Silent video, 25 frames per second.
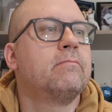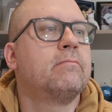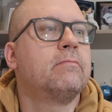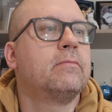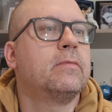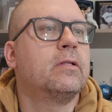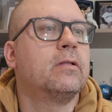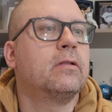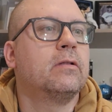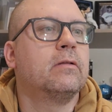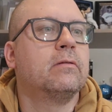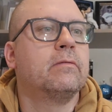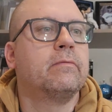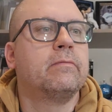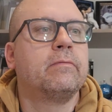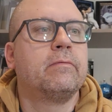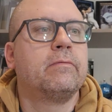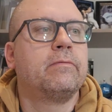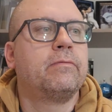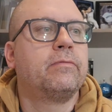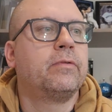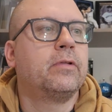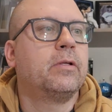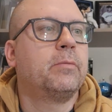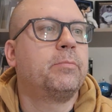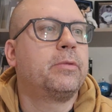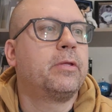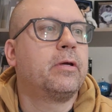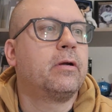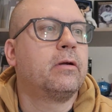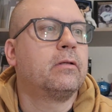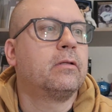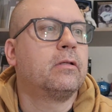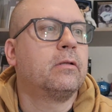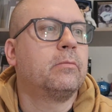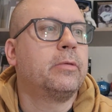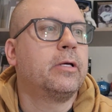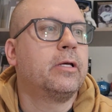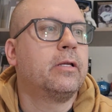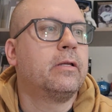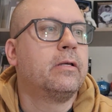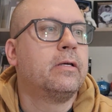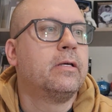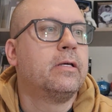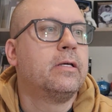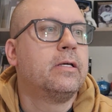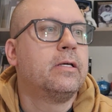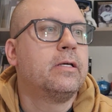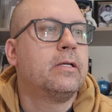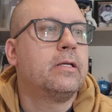little flip there a little bit.
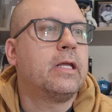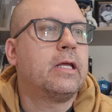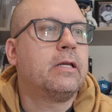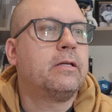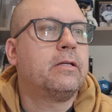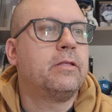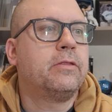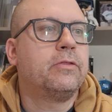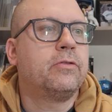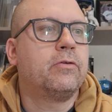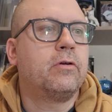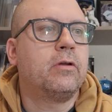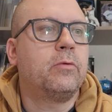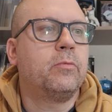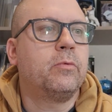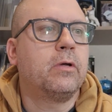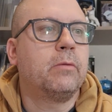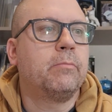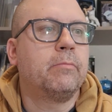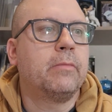1931